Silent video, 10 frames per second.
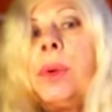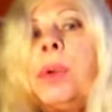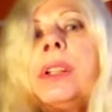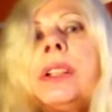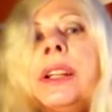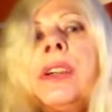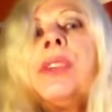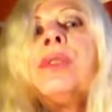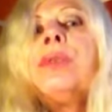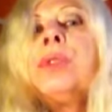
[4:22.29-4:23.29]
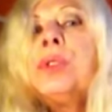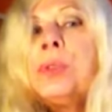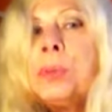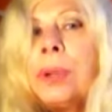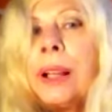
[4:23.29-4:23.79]
will clear the
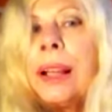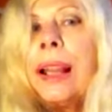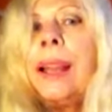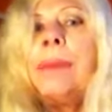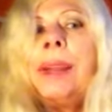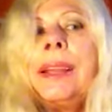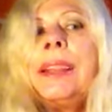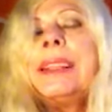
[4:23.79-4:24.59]
room and make